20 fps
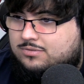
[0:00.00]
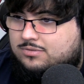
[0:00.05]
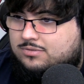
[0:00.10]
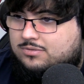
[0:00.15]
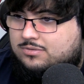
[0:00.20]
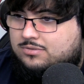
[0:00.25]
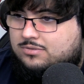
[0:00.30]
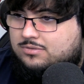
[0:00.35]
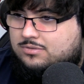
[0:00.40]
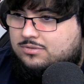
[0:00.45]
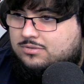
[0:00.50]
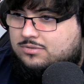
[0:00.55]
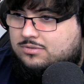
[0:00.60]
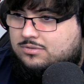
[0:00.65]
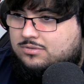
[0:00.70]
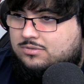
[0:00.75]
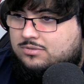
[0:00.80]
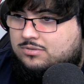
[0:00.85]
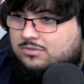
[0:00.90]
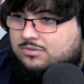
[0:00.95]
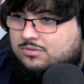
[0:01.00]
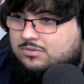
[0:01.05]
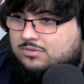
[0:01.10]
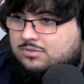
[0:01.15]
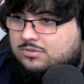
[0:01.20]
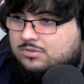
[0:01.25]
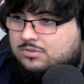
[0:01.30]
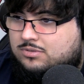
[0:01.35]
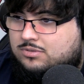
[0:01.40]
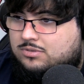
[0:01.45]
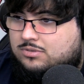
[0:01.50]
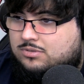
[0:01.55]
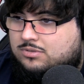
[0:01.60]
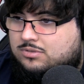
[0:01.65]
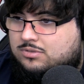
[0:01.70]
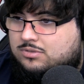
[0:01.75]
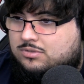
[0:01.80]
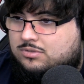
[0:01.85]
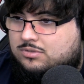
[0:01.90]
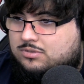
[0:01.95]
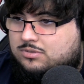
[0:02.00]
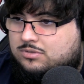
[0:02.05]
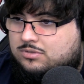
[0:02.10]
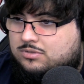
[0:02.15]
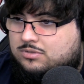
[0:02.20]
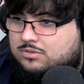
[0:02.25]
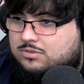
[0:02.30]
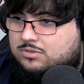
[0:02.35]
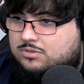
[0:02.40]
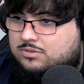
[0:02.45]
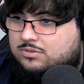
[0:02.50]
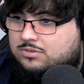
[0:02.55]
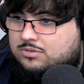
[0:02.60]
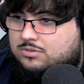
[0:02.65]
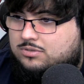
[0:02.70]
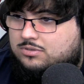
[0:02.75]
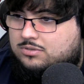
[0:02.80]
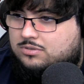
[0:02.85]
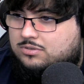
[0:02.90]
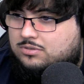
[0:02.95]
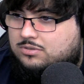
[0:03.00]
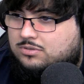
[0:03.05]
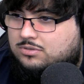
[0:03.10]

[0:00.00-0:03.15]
Nothing is said.